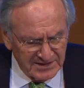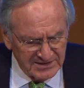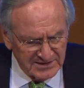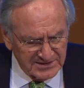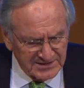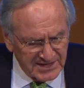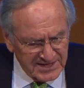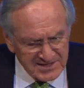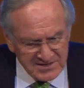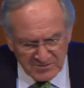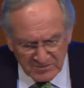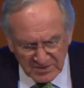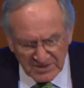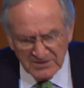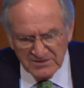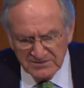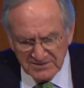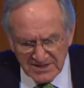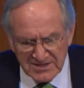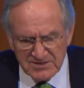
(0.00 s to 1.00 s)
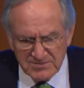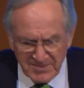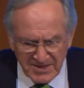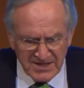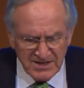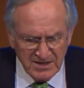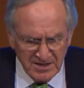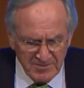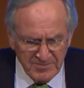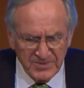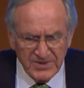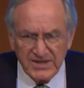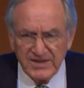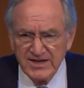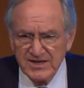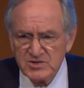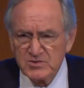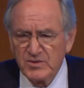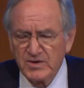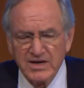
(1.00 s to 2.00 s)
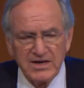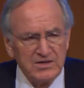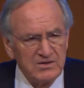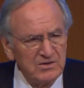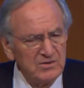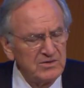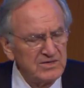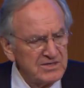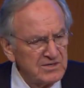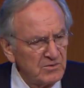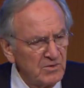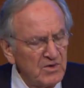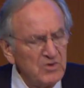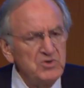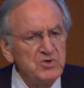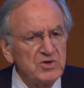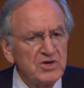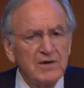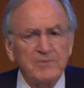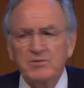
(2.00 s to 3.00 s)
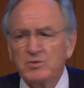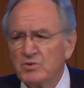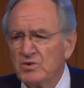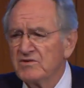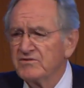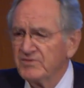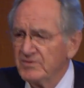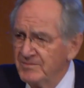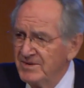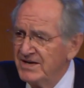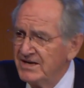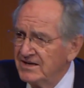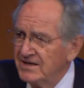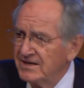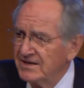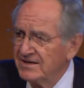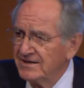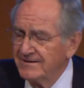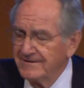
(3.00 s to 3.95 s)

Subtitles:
This guy said, well, that's my company. That's what I do. He said, why don't you come to work for me?